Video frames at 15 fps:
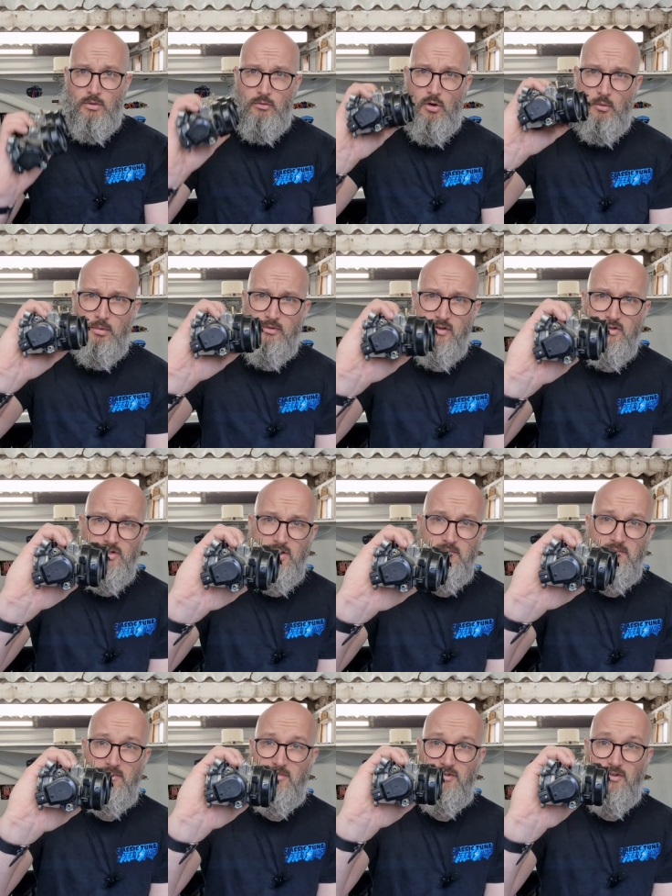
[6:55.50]
throttle
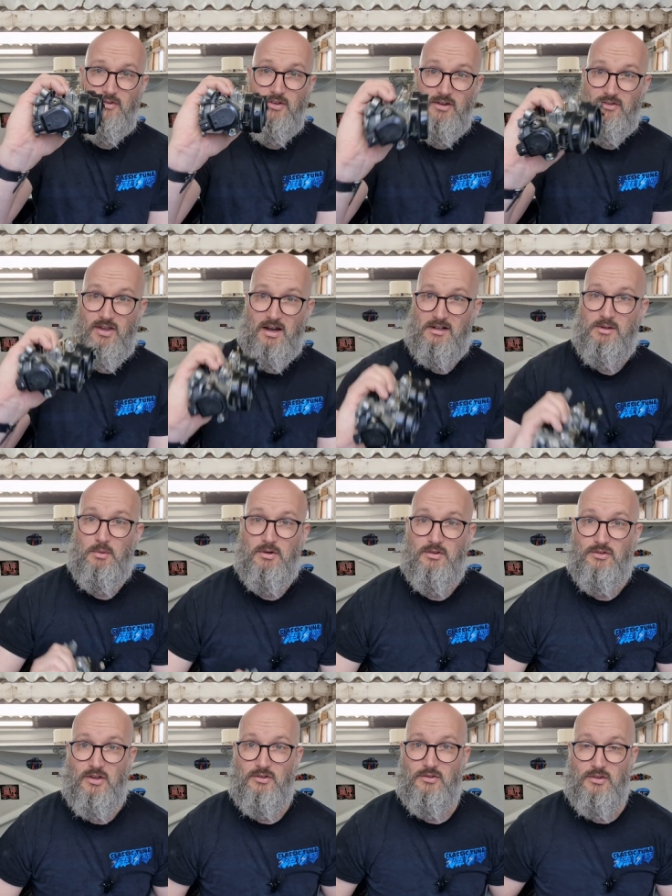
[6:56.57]
position does exactly what
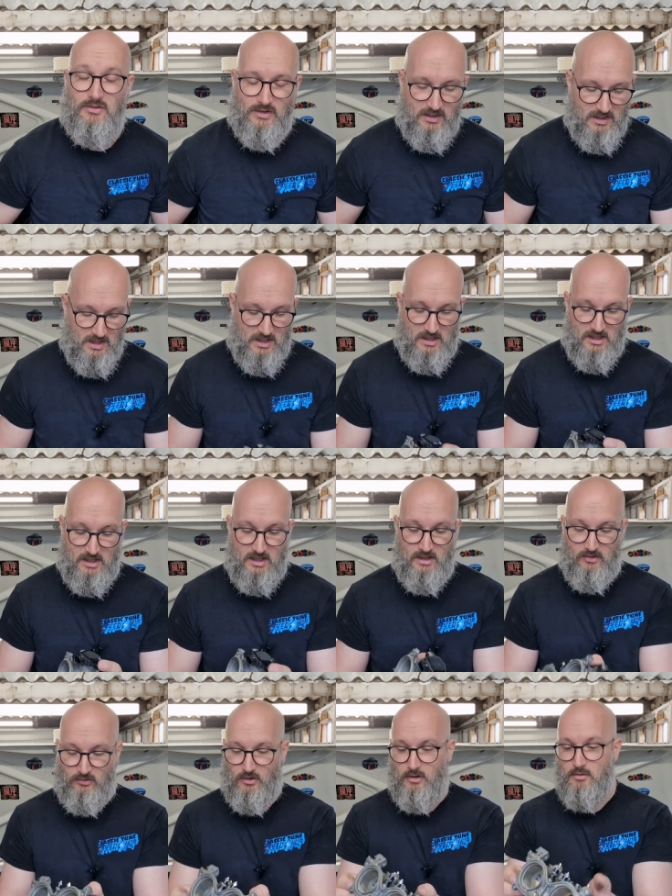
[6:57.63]
it says on the tin
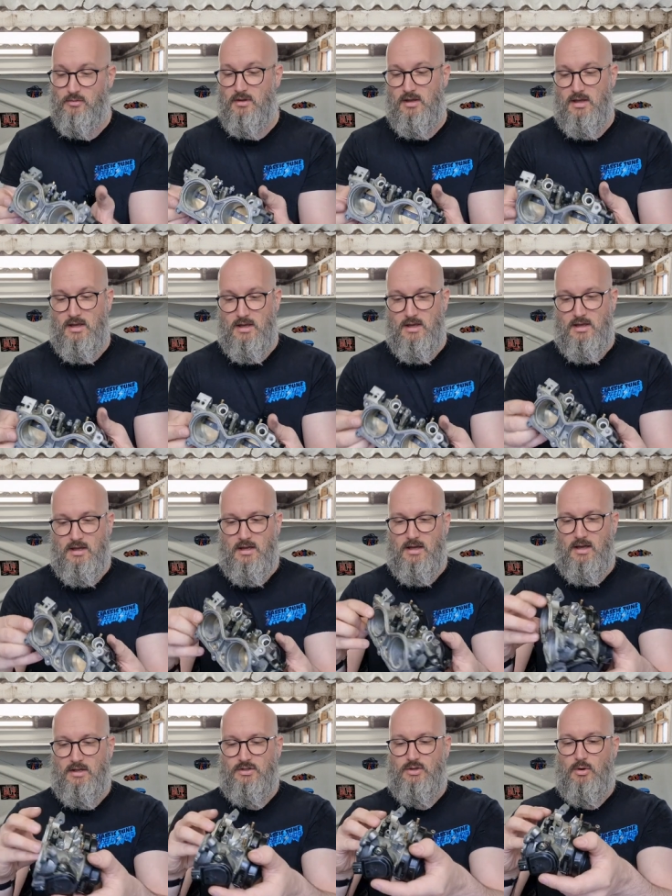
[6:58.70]
so
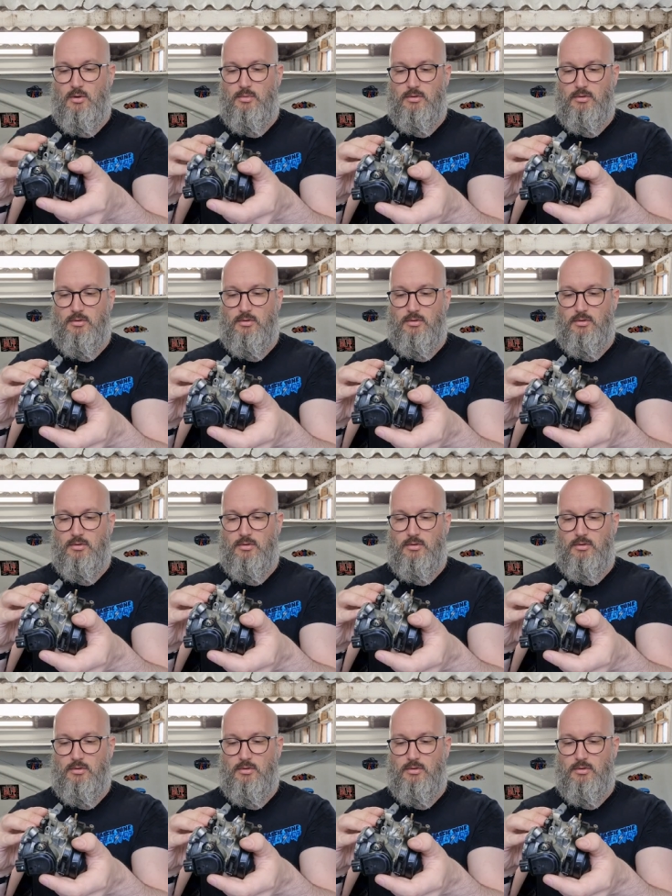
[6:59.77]
as you